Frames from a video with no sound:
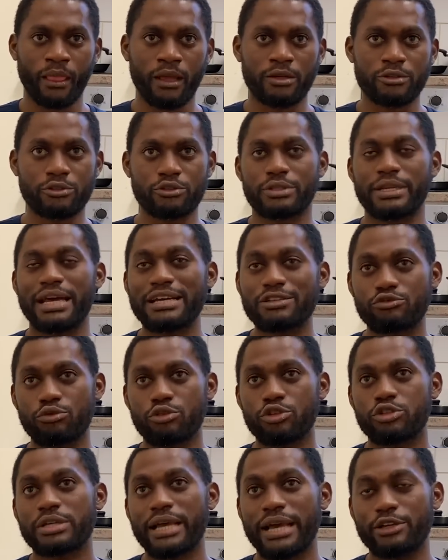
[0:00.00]
So that's
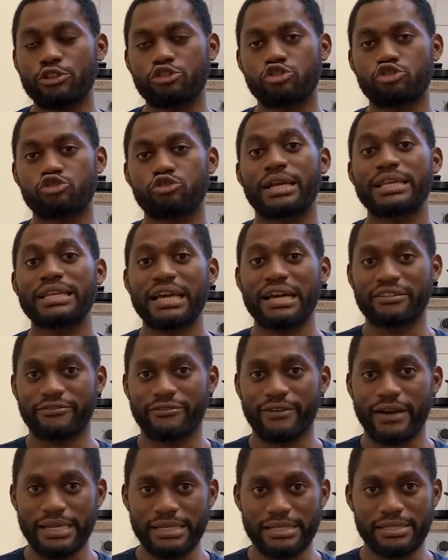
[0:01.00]
what I usually
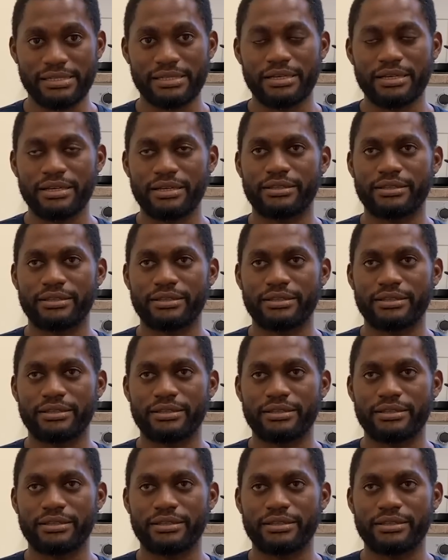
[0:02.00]
advise,